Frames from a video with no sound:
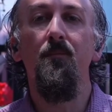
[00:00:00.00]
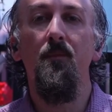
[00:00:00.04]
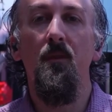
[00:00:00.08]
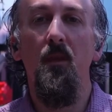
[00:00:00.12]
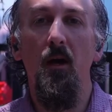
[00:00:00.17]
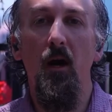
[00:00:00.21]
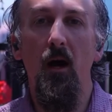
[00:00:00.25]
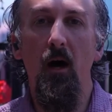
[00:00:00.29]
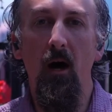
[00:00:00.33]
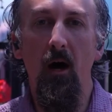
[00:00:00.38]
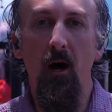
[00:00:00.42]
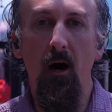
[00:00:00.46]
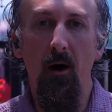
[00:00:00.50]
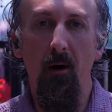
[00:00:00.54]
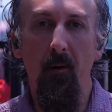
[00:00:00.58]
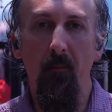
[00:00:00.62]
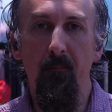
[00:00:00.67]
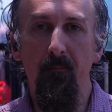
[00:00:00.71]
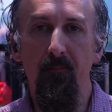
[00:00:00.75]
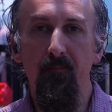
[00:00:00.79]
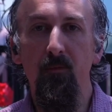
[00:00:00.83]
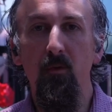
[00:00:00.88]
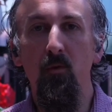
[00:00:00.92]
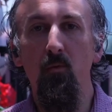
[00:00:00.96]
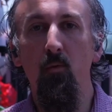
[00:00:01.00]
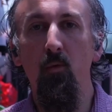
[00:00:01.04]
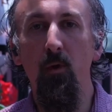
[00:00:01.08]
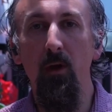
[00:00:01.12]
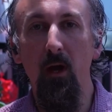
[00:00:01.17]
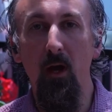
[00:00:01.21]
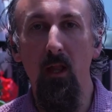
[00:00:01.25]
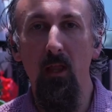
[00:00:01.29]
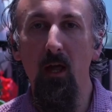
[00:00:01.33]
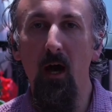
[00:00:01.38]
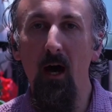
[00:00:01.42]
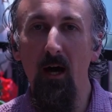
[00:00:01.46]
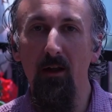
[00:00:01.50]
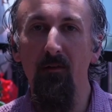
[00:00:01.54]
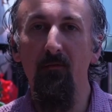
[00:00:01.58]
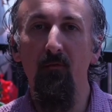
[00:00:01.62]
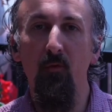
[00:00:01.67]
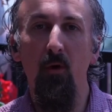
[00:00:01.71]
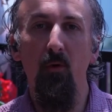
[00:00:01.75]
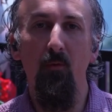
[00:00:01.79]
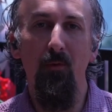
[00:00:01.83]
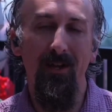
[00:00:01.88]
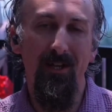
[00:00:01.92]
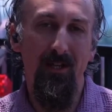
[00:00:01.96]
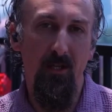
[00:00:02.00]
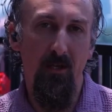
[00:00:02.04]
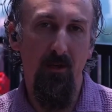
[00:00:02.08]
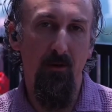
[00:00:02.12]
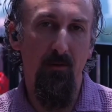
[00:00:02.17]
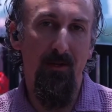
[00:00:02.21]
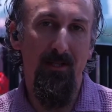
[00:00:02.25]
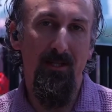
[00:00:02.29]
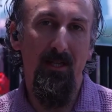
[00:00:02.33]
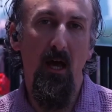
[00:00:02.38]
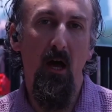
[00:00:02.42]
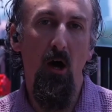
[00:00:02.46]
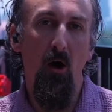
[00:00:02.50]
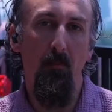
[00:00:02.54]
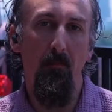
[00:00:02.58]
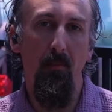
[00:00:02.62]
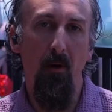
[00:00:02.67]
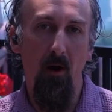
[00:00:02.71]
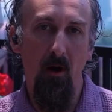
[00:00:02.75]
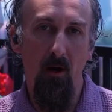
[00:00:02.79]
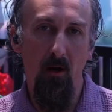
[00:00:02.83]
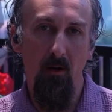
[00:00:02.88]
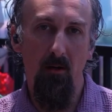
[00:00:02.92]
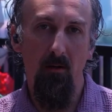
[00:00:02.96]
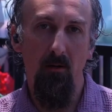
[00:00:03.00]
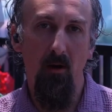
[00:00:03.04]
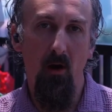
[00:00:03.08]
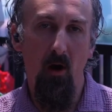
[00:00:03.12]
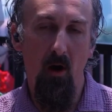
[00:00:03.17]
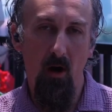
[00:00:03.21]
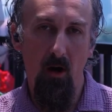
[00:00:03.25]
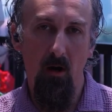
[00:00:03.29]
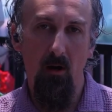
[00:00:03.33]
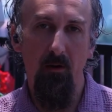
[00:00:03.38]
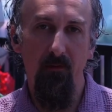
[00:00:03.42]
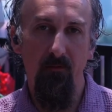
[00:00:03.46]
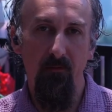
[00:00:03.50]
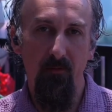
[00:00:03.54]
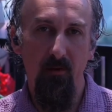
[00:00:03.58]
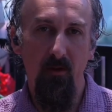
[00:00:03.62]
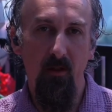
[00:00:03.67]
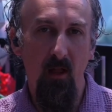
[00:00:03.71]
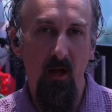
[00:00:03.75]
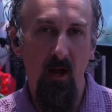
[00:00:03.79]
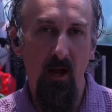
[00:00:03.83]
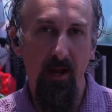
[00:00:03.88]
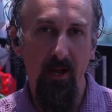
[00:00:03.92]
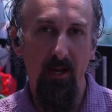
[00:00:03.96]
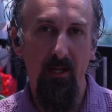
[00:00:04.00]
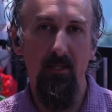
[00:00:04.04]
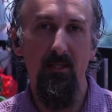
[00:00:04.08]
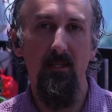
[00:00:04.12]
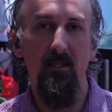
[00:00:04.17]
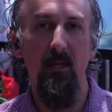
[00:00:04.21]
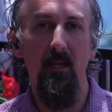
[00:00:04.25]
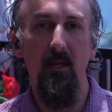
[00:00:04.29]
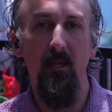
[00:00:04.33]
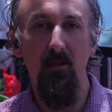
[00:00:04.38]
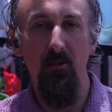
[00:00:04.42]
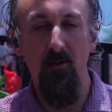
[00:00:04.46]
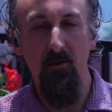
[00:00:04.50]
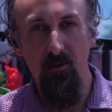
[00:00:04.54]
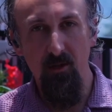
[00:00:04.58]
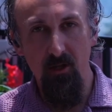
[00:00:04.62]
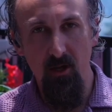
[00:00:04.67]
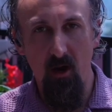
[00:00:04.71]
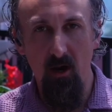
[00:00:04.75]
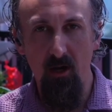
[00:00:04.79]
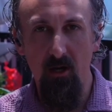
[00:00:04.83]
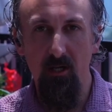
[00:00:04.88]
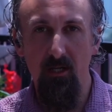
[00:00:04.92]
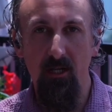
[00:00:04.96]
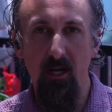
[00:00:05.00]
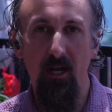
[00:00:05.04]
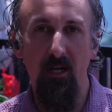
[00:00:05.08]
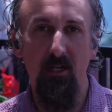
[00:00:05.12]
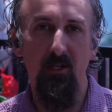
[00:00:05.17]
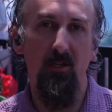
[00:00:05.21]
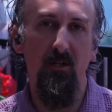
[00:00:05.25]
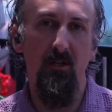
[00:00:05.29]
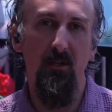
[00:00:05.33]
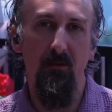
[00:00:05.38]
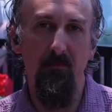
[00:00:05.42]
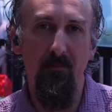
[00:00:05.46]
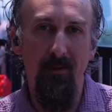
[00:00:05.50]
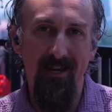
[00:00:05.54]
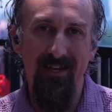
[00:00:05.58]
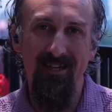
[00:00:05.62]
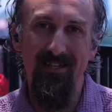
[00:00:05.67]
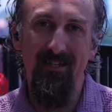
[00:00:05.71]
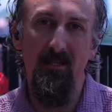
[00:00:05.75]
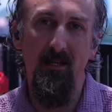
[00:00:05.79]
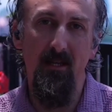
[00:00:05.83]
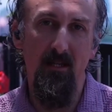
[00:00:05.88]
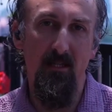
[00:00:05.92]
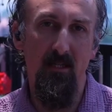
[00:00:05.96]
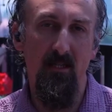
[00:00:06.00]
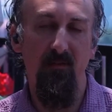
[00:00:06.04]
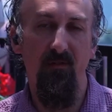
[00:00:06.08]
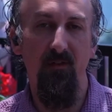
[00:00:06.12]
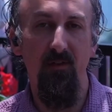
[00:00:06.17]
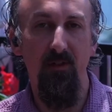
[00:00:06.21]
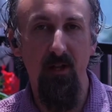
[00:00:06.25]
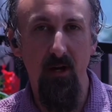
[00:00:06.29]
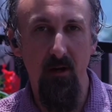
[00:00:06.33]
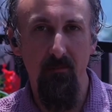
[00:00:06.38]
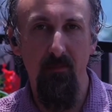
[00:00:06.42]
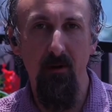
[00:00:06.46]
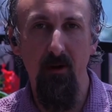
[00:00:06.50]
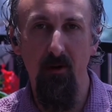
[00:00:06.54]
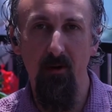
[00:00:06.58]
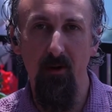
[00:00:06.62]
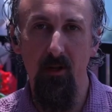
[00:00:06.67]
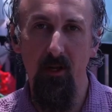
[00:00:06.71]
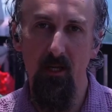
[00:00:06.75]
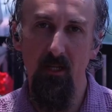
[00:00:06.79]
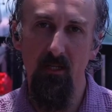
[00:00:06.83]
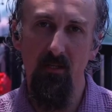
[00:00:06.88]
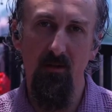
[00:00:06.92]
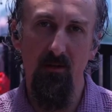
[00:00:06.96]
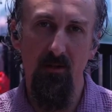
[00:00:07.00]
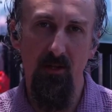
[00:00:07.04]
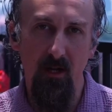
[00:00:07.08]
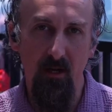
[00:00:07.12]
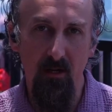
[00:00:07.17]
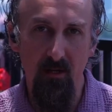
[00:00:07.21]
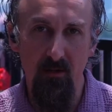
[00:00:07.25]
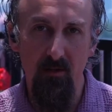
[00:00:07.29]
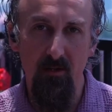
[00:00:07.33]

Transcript: A lot of what we do is help our clients think through the architecture that makes sense for their buildings, for their use